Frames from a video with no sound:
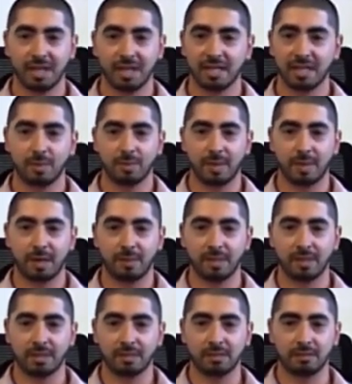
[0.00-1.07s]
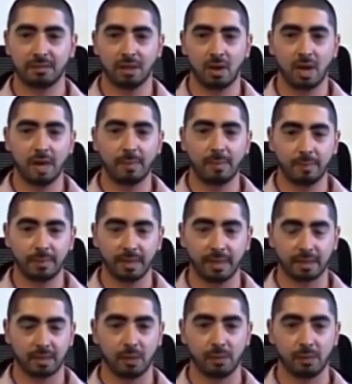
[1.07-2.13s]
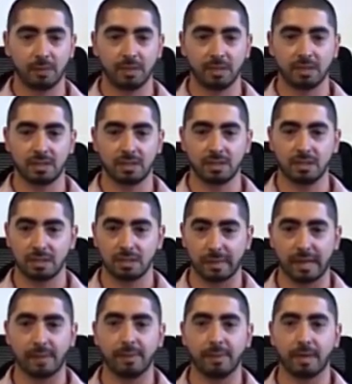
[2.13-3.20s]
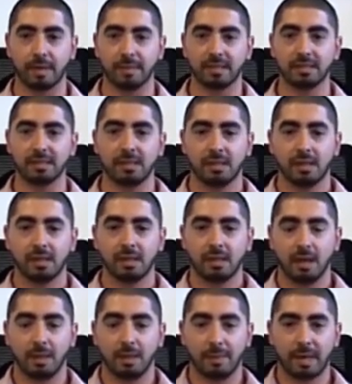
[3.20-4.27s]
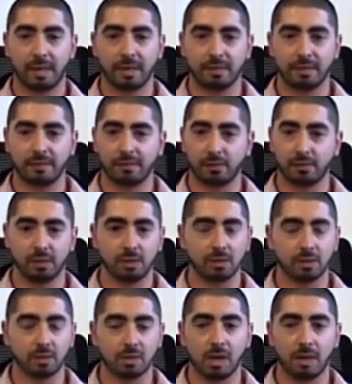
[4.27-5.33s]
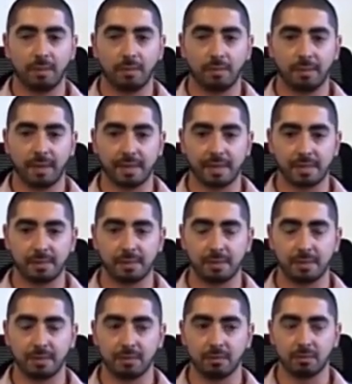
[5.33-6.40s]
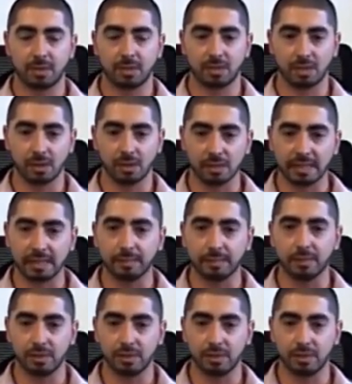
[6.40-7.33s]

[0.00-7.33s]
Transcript: Look, it has to be Parramatta. The hype at the moment in Sydney is about Parramatta. Parramatta for a long time has been slowly